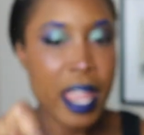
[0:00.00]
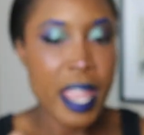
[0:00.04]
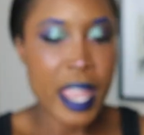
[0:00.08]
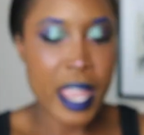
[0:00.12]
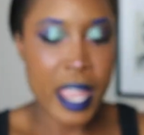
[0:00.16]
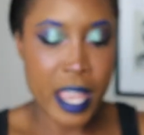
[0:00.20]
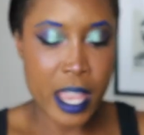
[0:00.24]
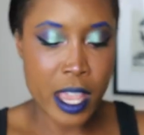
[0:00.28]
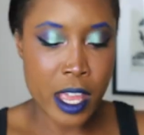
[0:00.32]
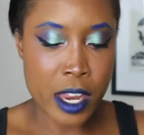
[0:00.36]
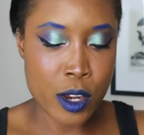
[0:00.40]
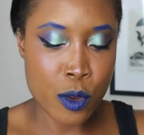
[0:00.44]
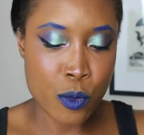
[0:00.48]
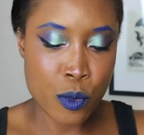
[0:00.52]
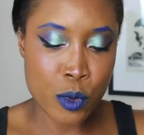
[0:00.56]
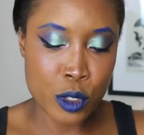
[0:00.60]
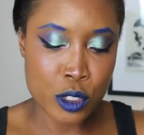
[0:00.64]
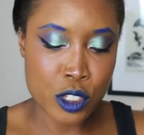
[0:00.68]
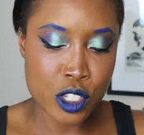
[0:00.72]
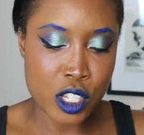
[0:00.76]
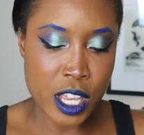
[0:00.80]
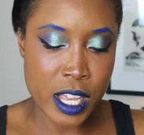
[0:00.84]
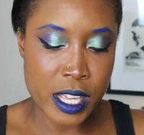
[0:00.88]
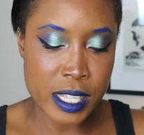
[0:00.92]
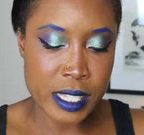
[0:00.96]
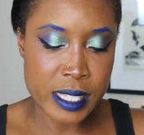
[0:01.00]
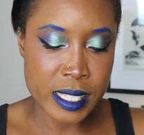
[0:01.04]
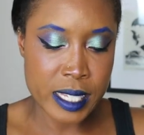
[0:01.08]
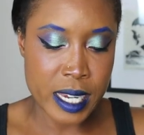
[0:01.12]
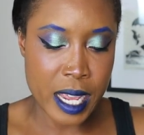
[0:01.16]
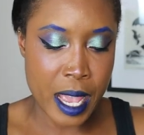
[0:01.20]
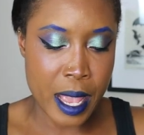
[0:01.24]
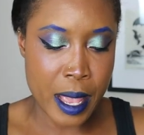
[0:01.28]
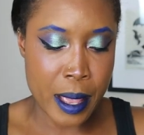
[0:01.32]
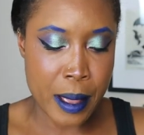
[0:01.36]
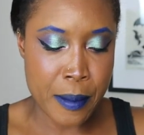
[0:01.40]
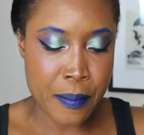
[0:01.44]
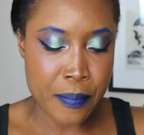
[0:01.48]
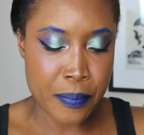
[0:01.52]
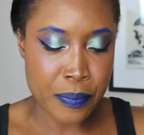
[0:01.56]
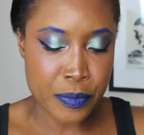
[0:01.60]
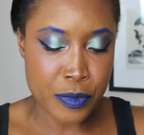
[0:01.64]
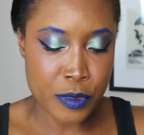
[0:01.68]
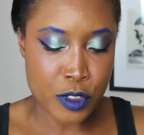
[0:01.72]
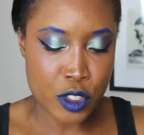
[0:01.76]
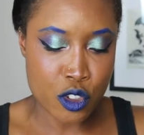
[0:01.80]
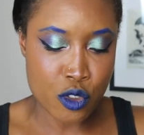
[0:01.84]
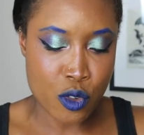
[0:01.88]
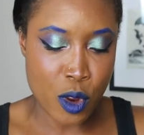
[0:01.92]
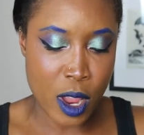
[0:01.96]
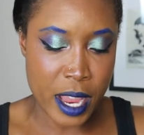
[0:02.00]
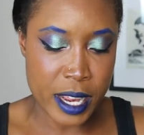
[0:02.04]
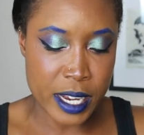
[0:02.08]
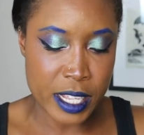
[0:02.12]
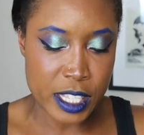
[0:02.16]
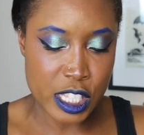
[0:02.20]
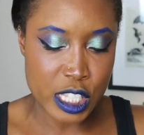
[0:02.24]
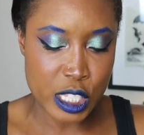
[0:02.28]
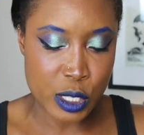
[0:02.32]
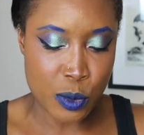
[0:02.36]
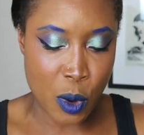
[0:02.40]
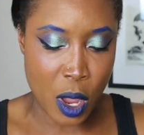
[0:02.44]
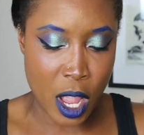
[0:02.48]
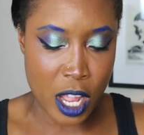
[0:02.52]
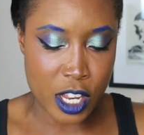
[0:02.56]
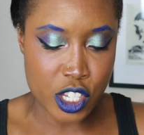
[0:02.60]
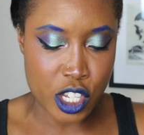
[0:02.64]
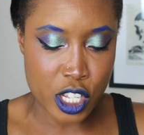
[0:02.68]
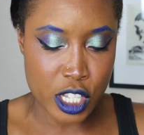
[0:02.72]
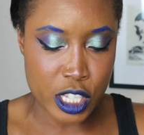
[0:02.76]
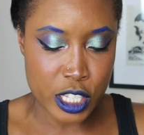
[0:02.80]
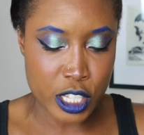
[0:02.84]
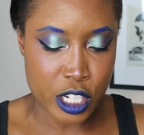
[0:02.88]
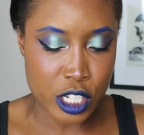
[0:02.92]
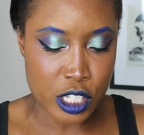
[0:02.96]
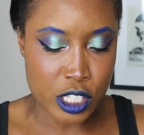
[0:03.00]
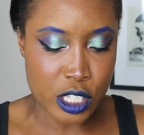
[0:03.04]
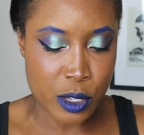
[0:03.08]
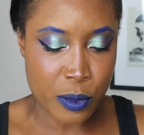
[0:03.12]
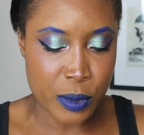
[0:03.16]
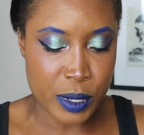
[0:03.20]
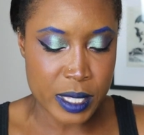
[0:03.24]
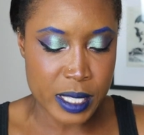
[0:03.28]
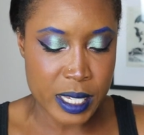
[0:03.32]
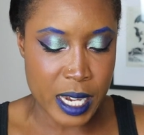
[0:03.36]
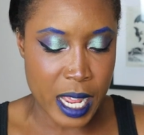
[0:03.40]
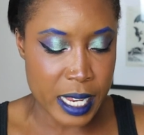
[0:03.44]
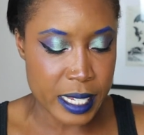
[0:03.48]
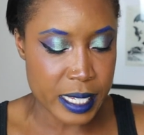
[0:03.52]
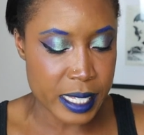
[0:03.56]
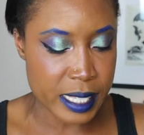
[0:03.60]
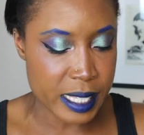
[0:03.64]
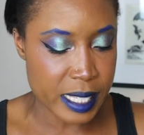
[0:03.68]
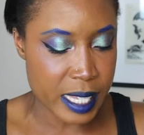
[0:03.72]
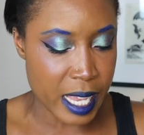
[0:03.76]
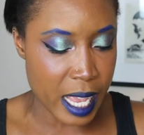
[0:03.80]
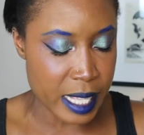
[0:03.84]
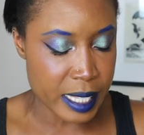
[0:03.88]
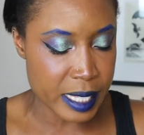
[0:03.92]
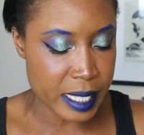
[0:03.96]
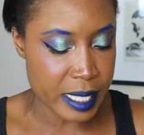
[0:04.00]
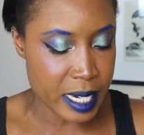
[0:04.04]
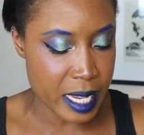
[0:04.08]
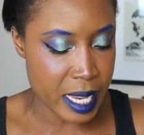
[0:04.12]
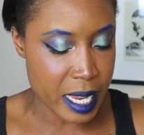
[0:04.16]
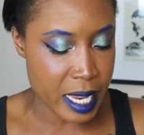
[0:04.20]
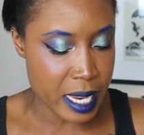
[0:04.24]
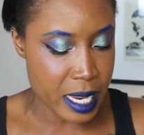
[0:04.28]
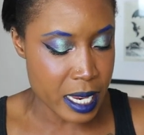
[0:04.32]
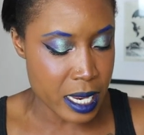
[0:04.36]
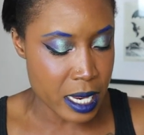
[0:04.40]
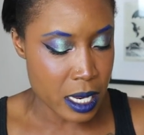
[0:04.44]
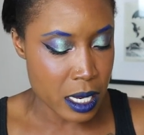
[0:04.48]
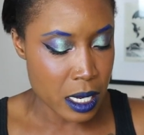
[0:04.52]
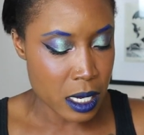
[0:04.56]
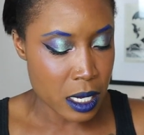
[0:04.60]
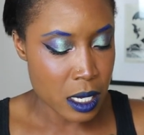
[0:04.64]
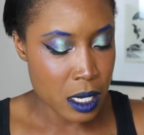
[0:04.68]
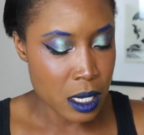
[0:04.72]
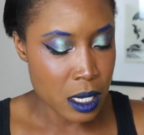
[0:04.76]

And we'll just um, try to swatch a little so it's not disgusting.